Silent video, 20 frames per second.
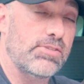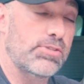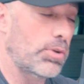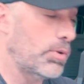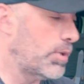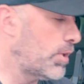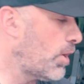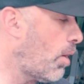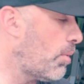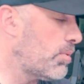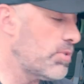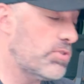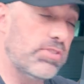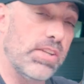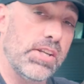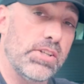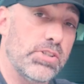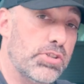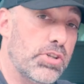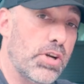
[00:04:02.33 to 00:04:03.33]
So it always
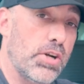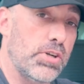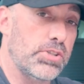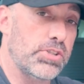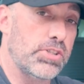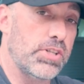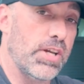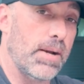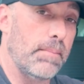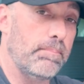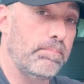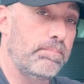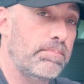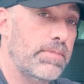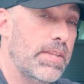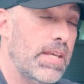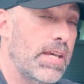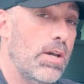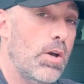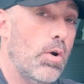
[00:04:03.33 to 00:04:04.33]
stays charged up.
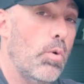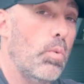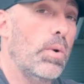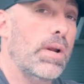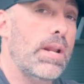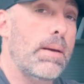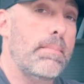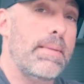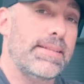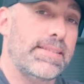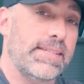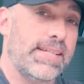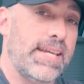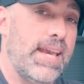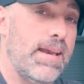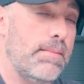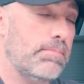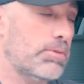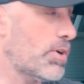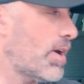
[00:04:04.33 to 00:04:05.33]
When I'm at the
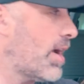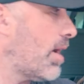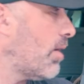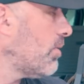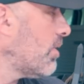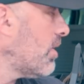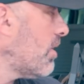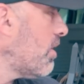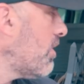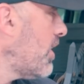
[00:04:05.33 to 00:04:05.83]
campground,